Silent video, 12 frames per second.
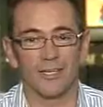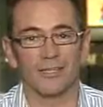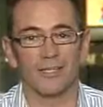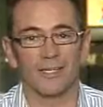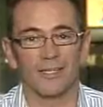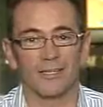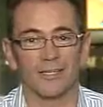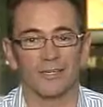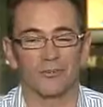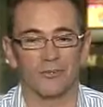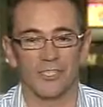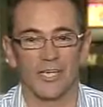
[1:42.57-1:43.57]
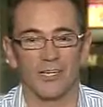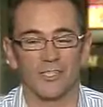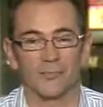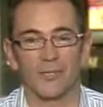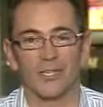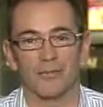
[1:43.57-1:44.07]
and then the
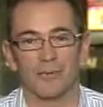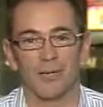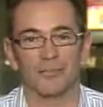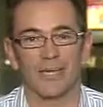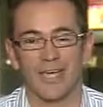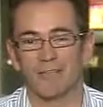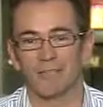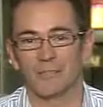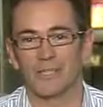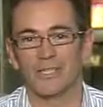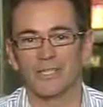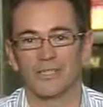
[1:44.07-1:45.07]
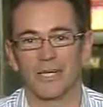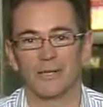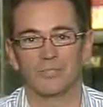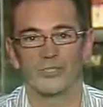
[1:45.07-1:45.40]
Crusaders beat them up, and they haven't been the same